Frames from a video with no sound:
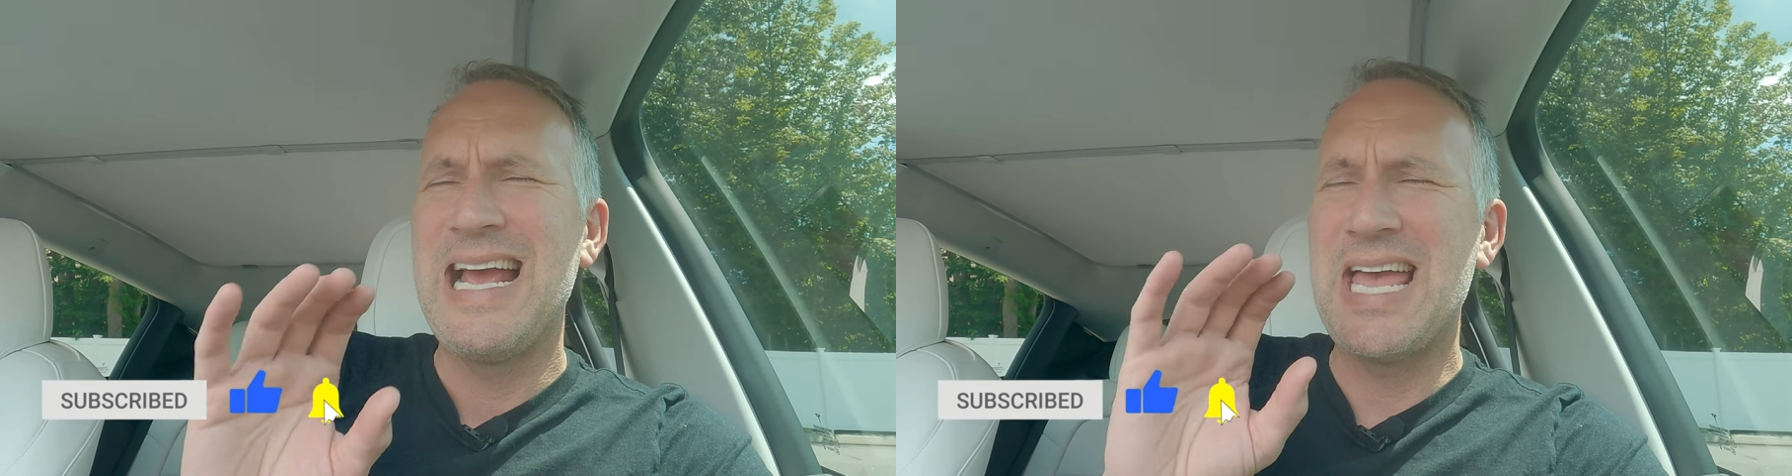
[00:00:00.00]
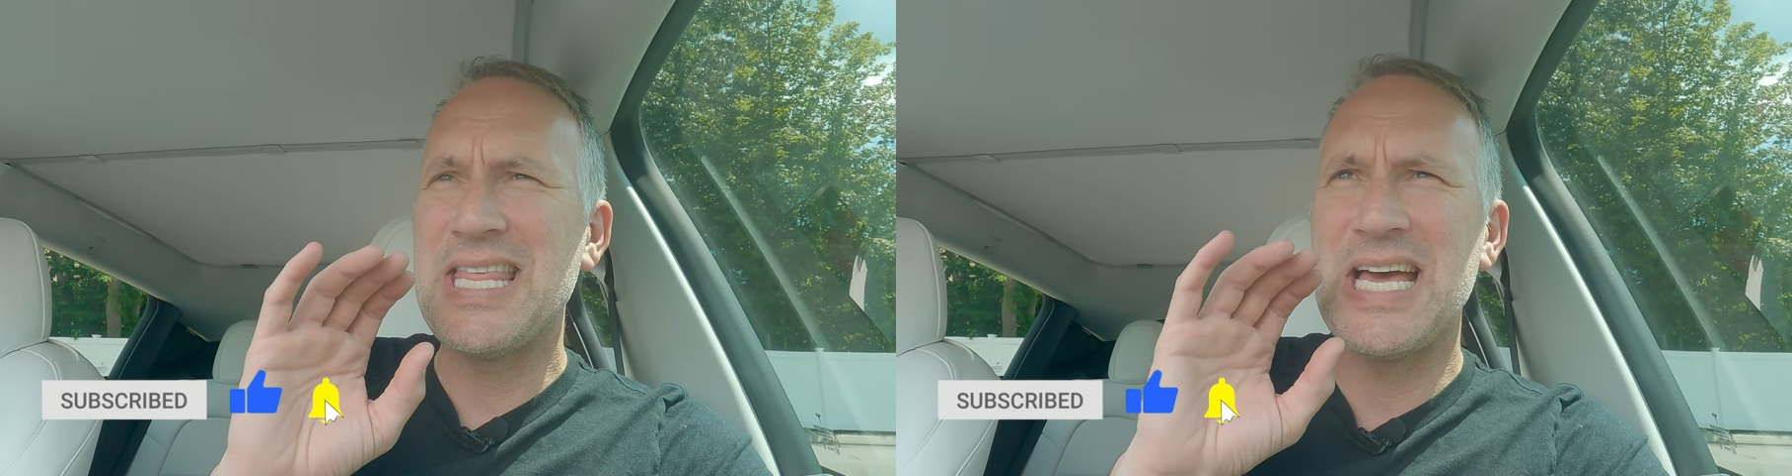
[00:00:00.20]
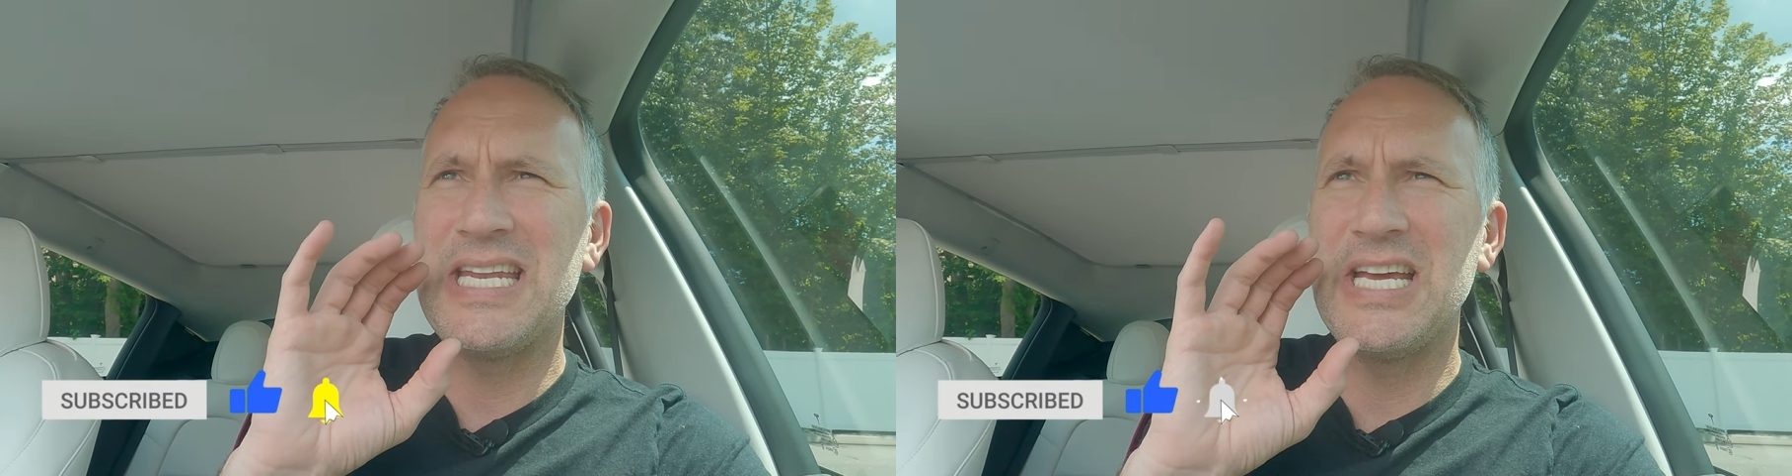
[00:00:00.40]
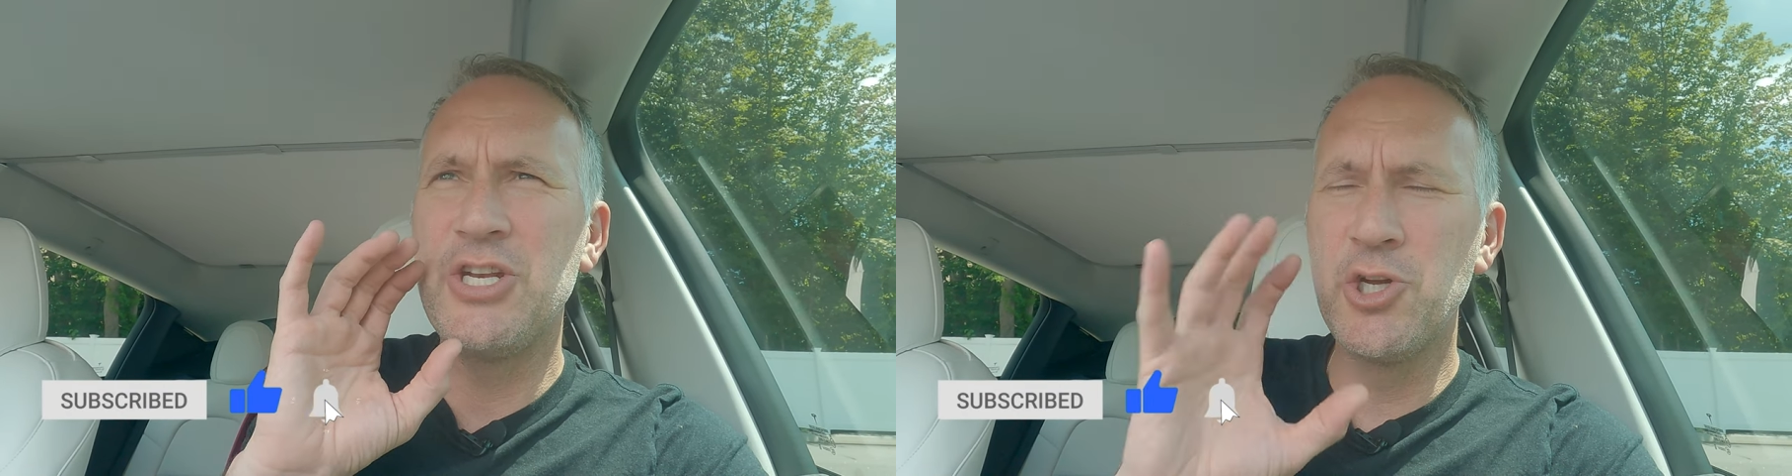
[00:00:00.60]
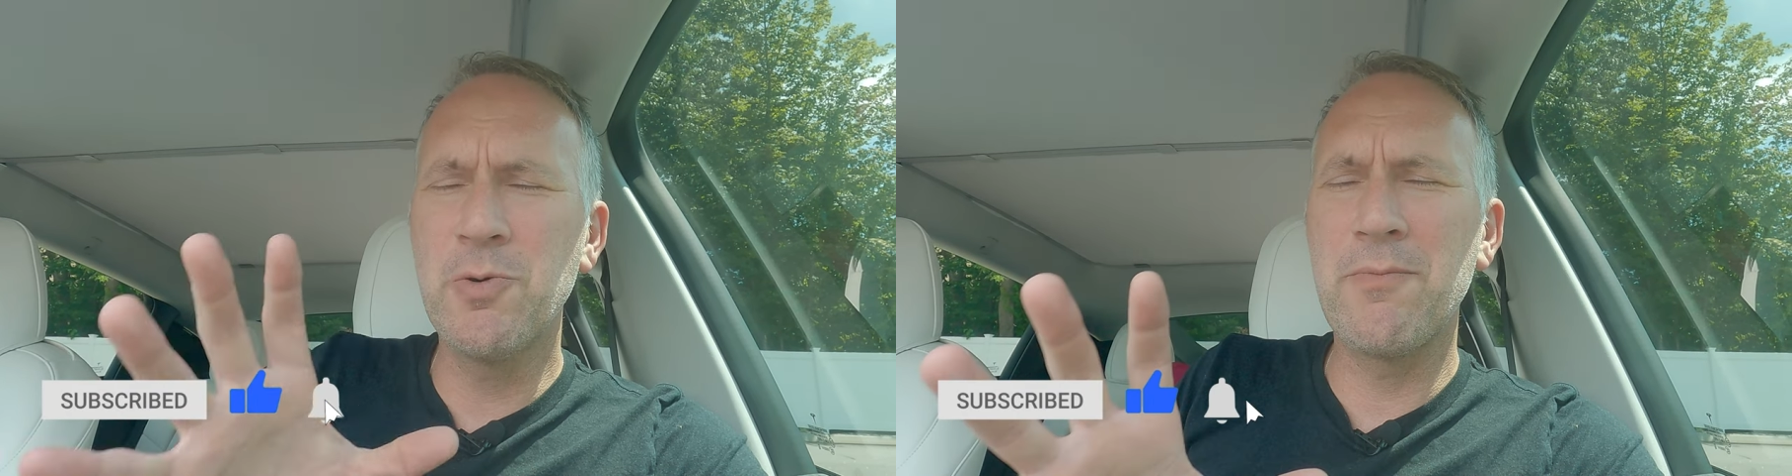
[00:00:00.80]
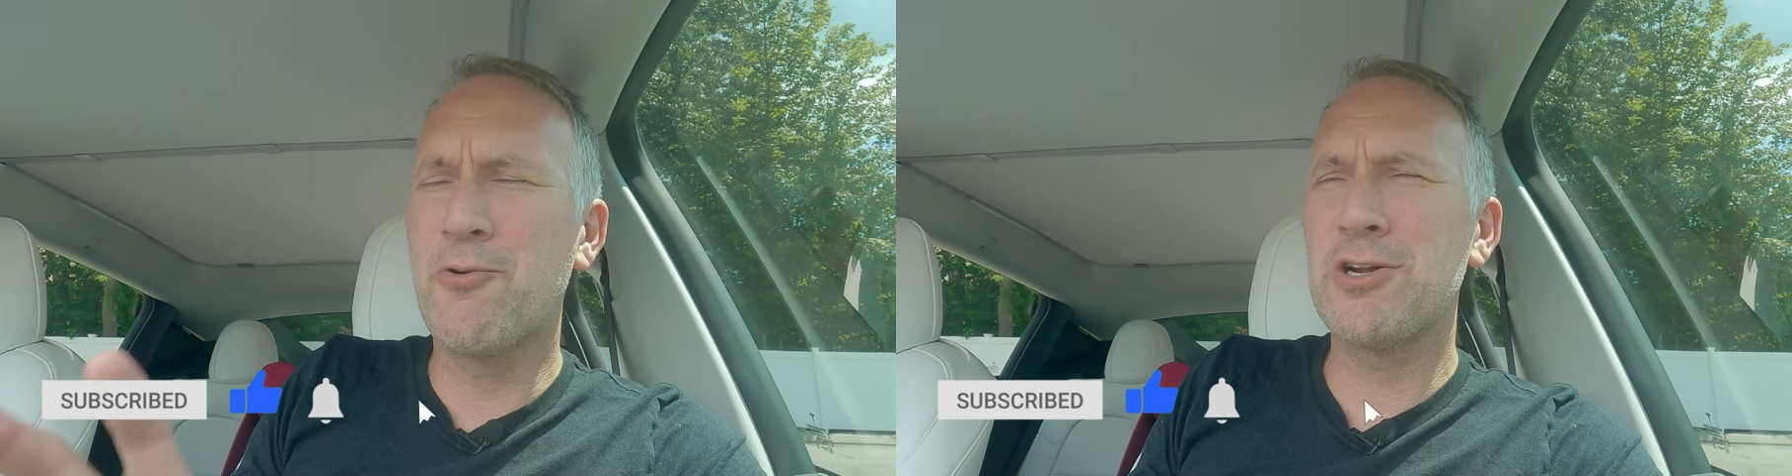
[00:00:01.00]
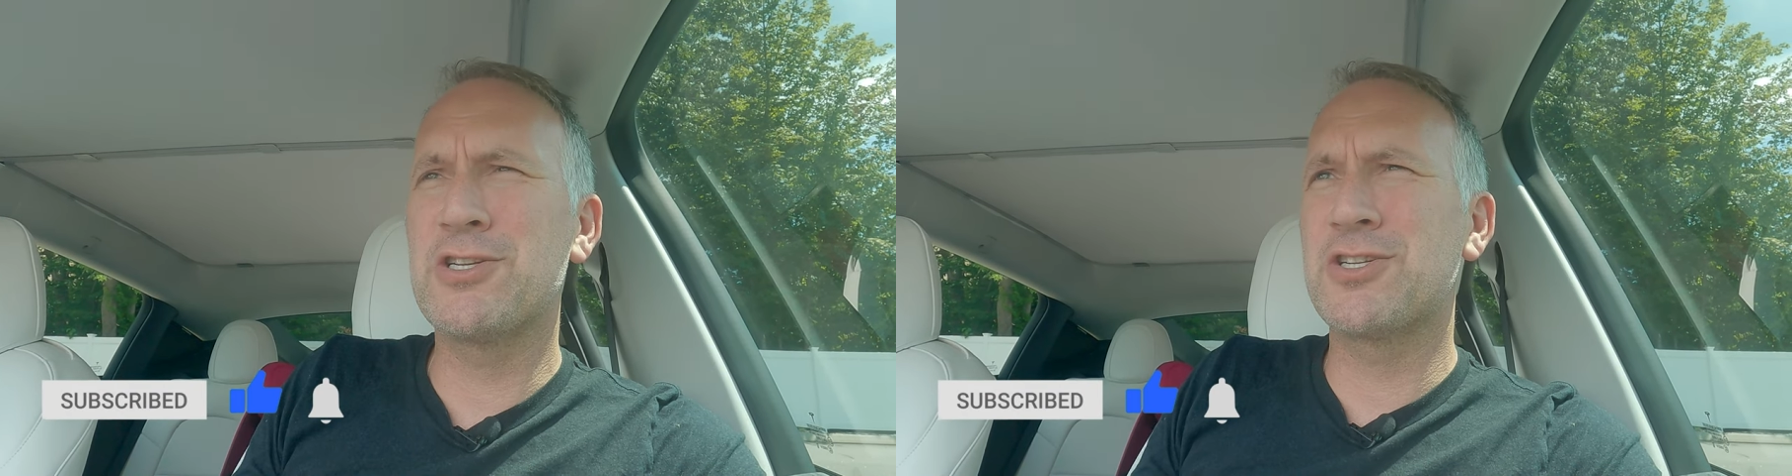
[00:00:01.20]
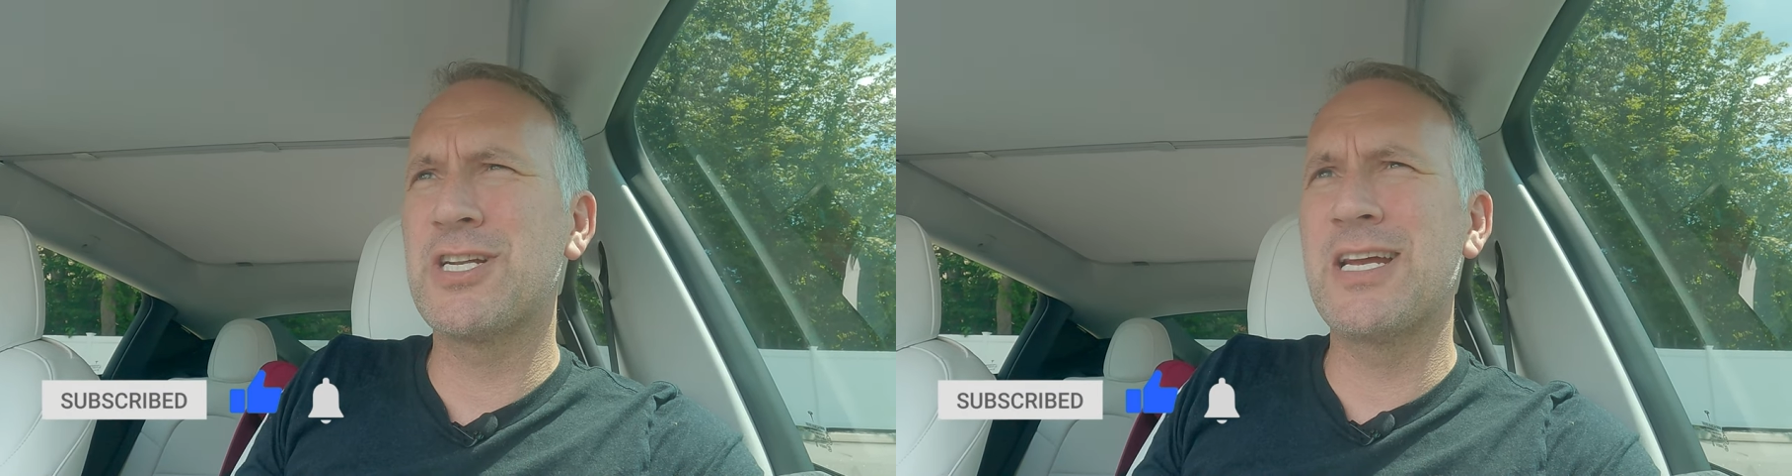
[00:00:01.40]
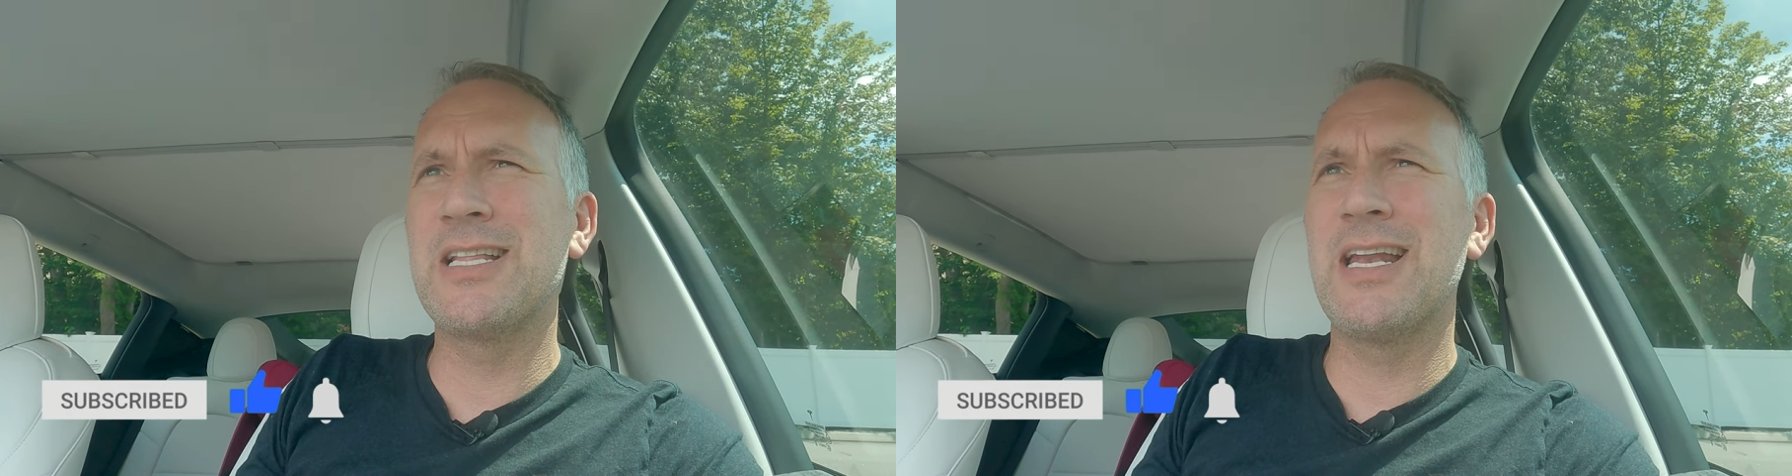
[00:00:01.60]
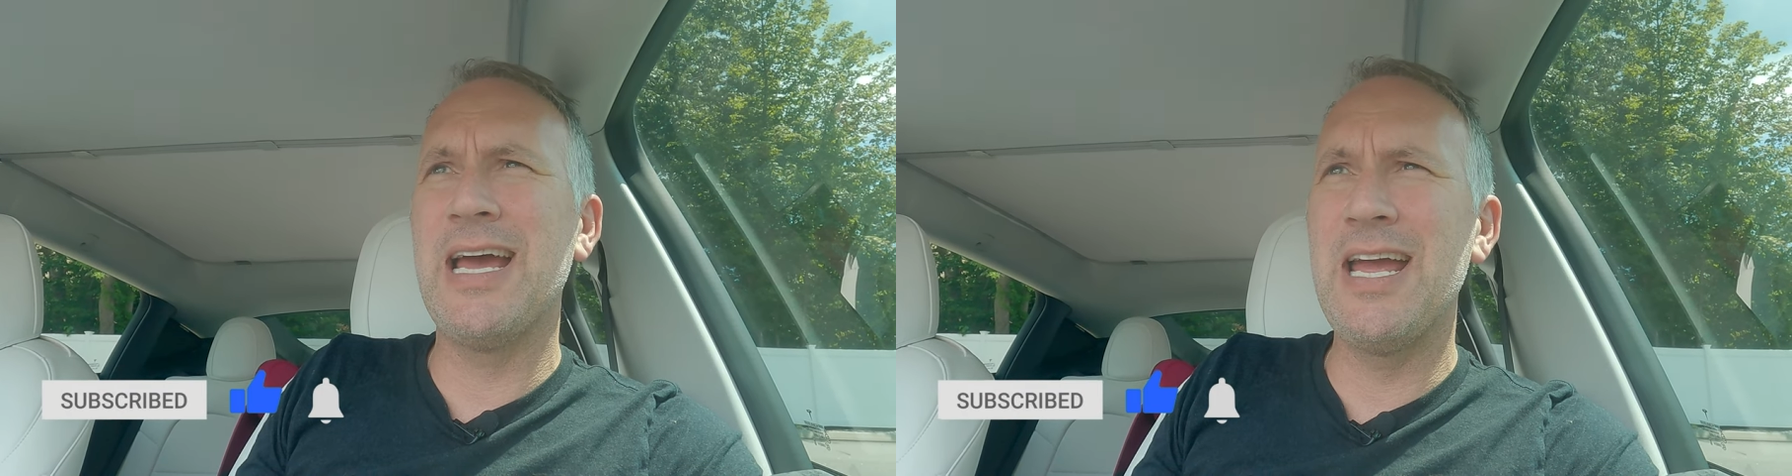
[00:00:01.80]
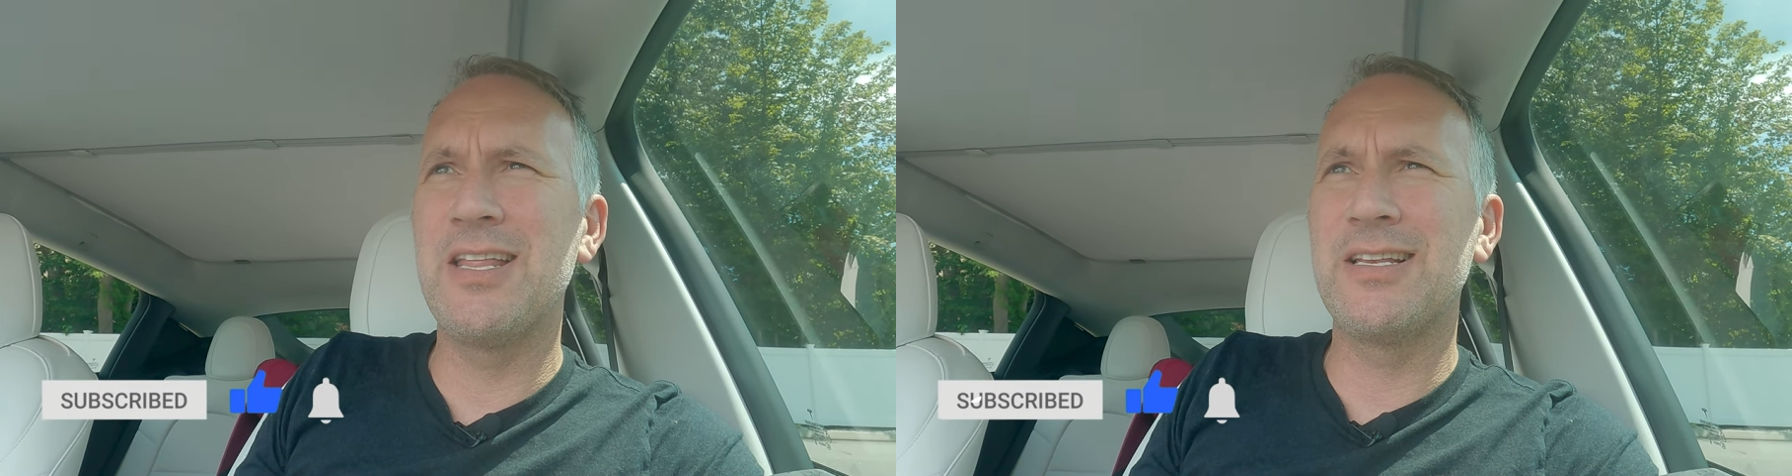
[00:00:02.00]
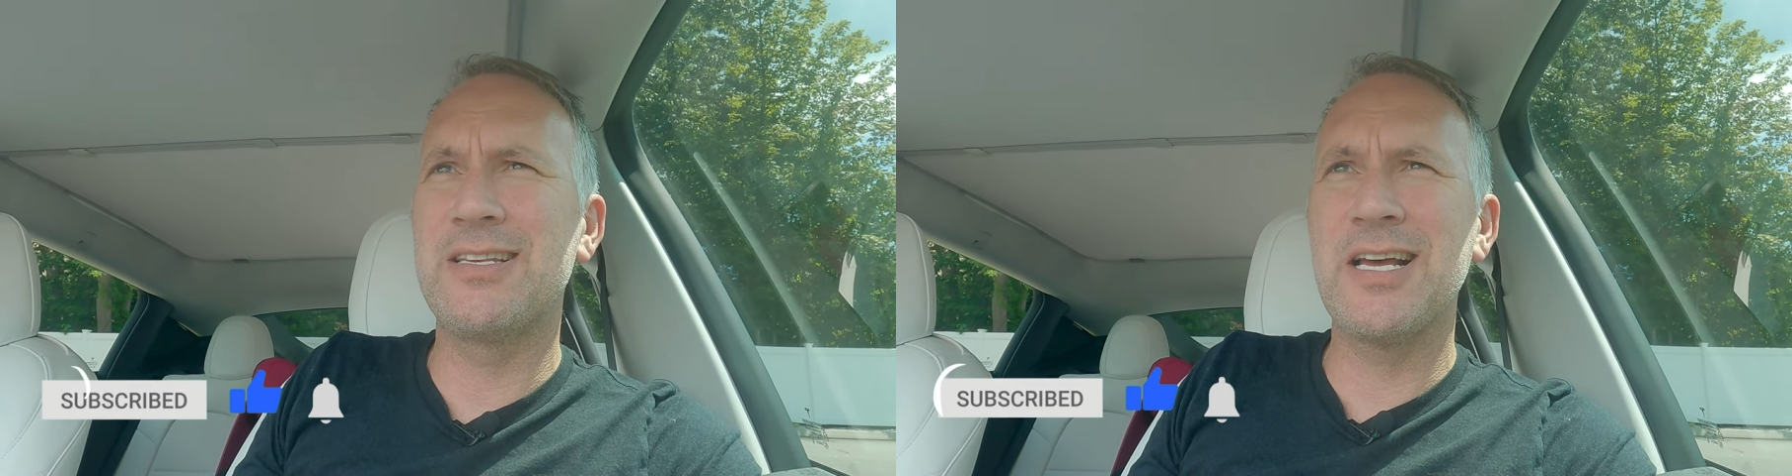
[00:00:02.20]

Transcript: And then new reports are saying that, hey,